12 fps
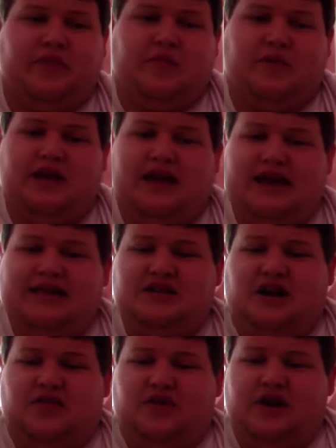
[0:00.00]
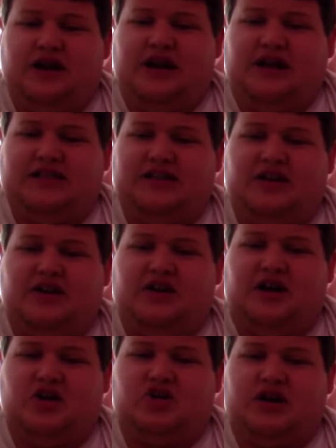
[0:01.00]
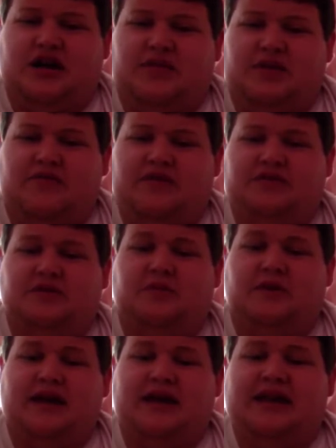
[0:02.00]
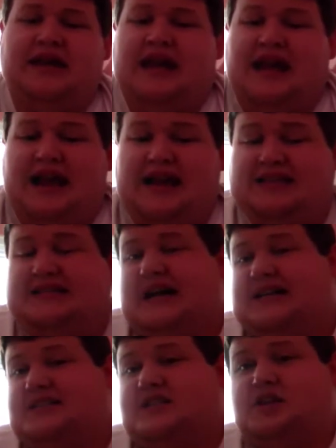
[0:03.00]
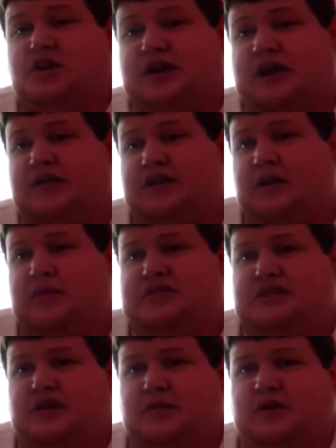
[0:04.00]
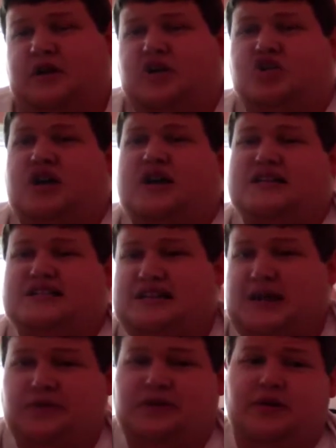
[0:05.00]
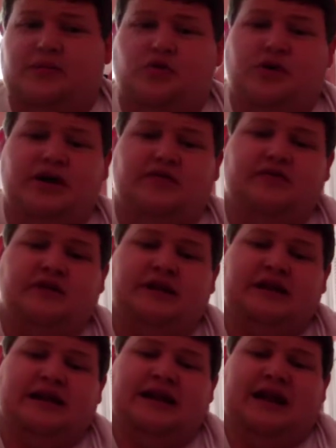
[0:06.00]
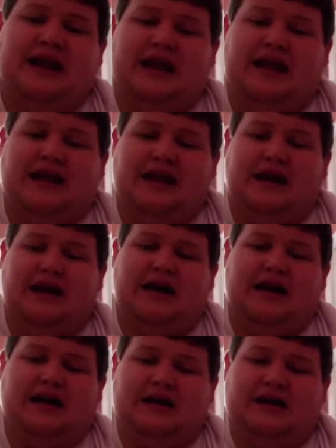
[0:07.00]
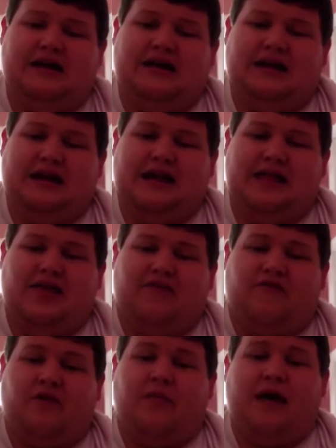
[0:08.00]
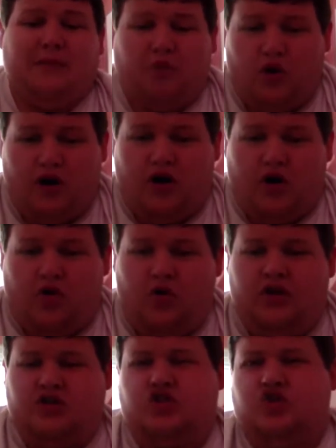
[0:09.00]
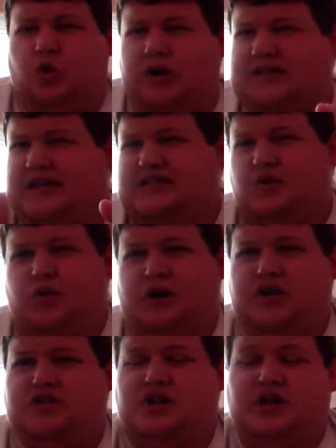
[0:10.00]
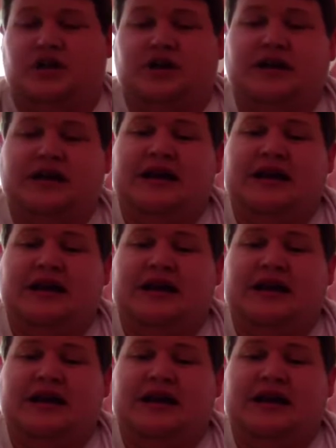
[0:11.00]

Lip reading: But yeah, he's offered a 19-year contract by Vince McMahon. He decides to turn down the WCW contract and stay with WF. And from that point on, the story takes a weird turn.